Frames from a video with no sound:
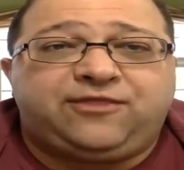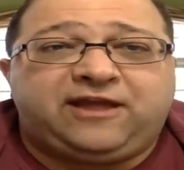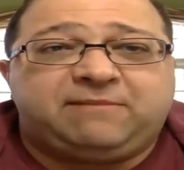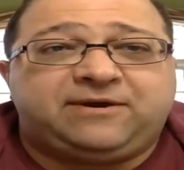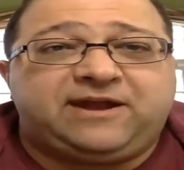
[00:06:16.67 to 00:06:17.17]

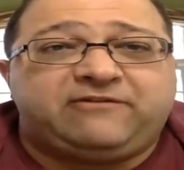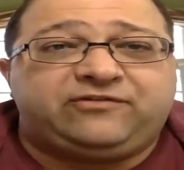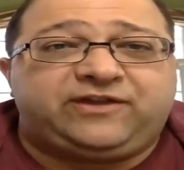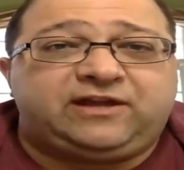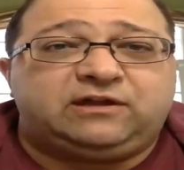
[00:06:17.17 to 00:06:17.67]
Think about
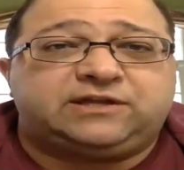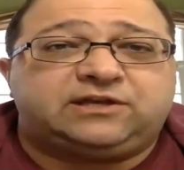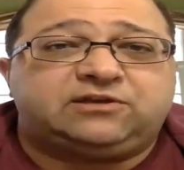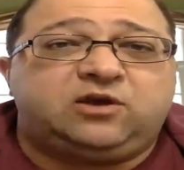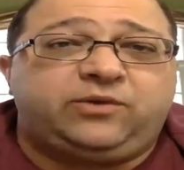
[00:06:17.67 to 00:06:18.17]
everything else
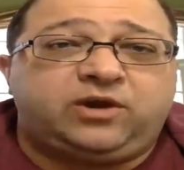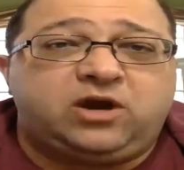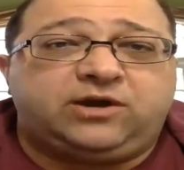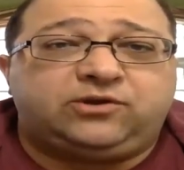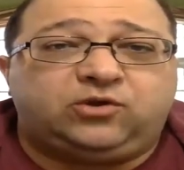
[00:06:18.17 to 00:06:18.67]
that's going
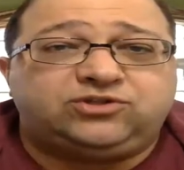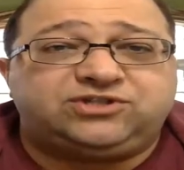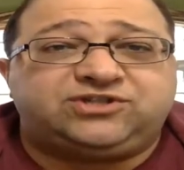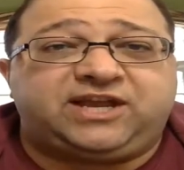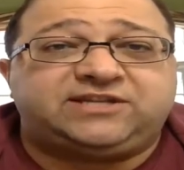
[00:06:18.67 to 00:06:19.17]
on. Don't
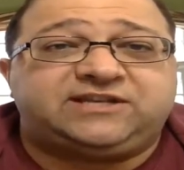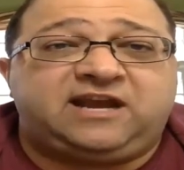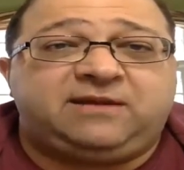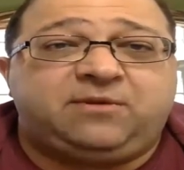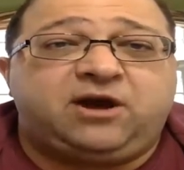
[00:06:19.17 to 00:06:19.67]
just think it's an
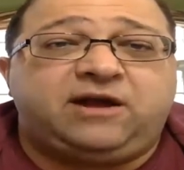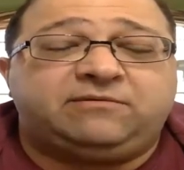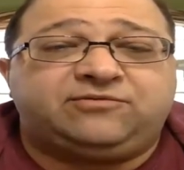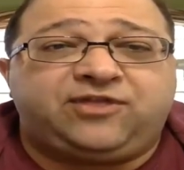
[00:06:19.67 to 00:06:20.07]
MI.